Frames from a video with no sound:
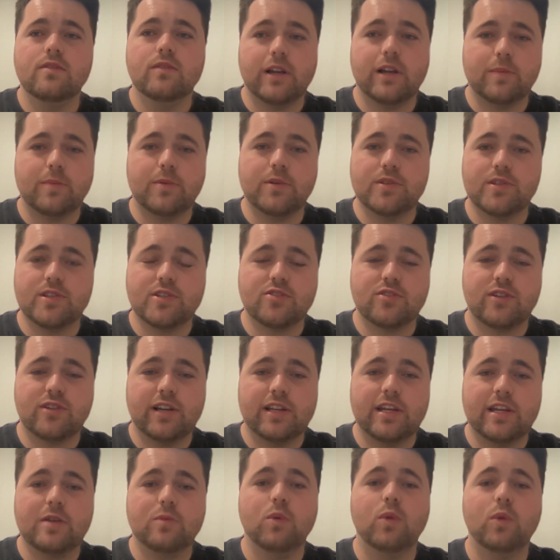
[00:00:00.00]
Rugby
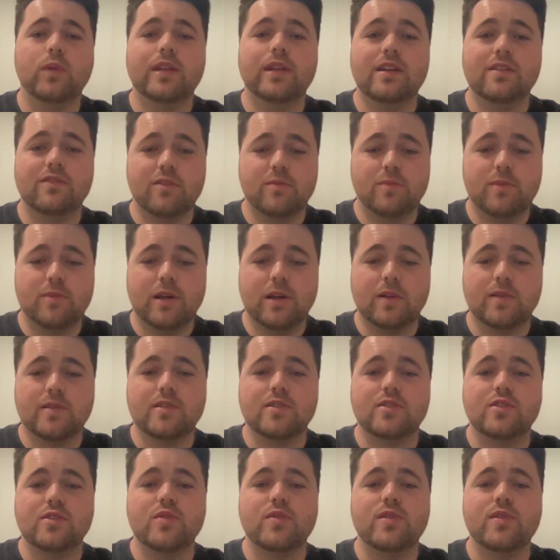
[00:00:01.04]
Australia will never be able
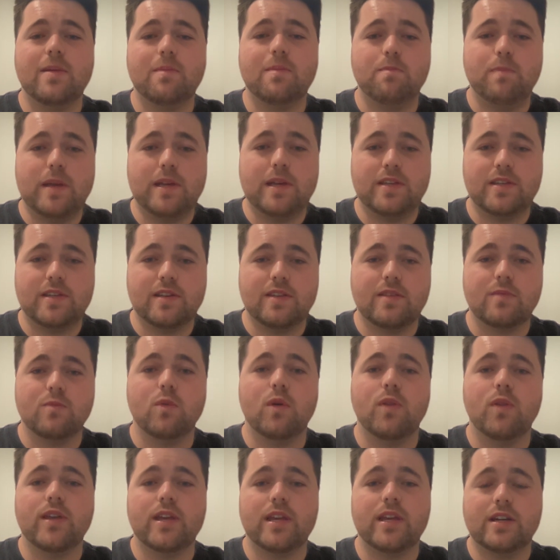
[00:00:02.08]
to do that better than
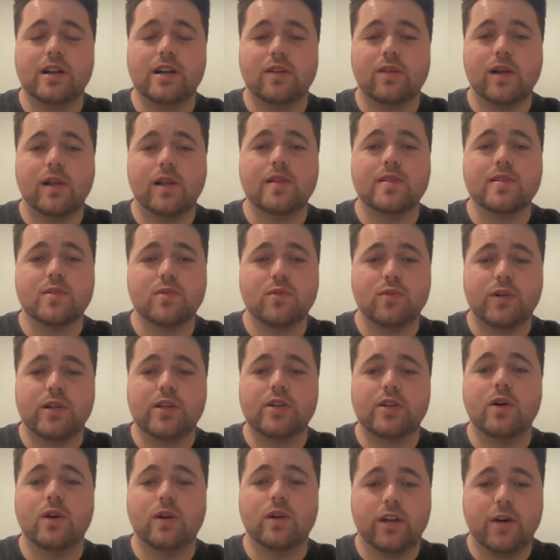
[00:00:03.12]
what the NRL has already
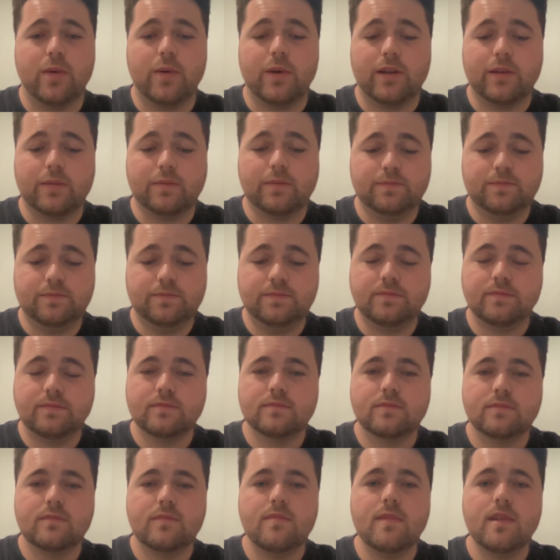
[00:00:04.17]
got going.
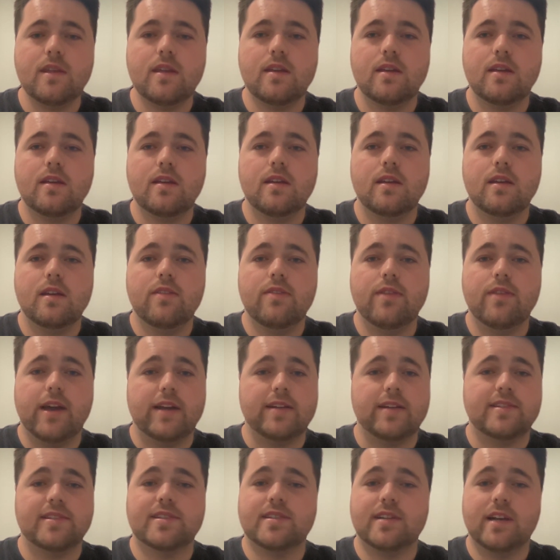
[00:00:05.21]
They
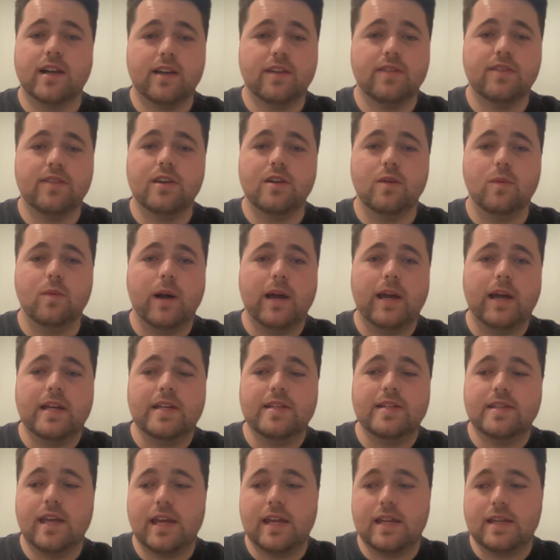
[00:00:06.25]
are stuck in their
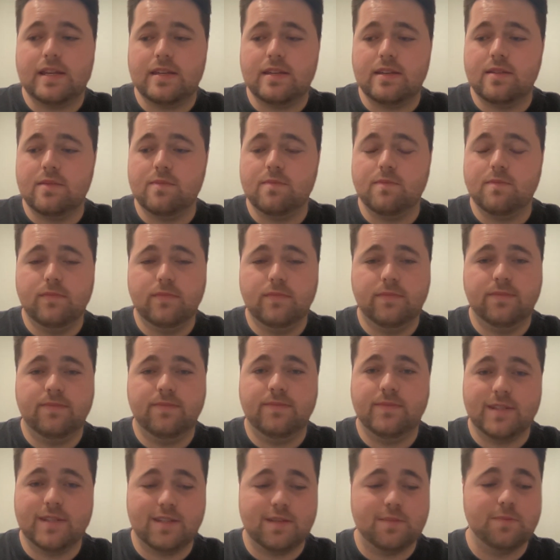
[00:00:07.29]
ways, and
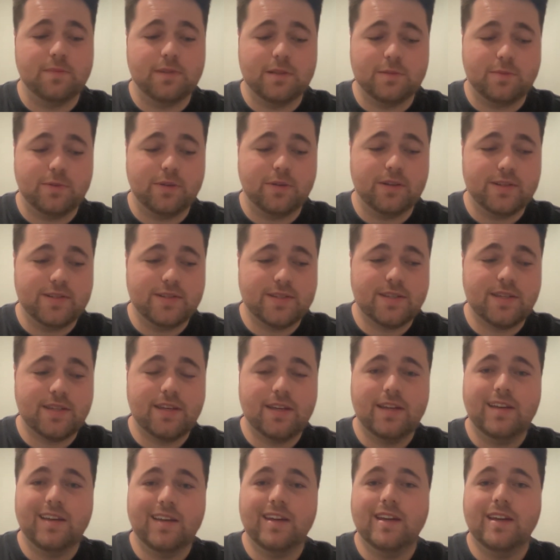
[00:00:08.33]
simply put,
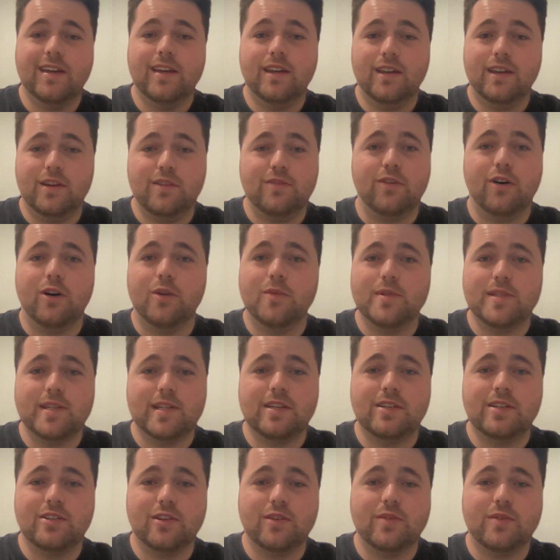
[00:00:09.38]
if I was
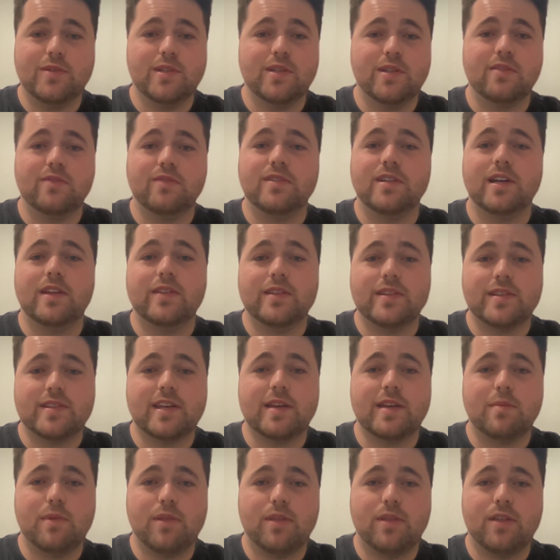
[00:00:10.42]
Eddie Jones, I'd have done the
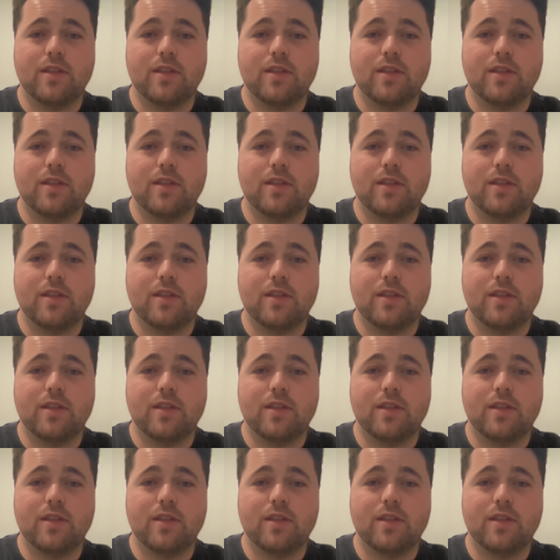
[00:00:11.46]
same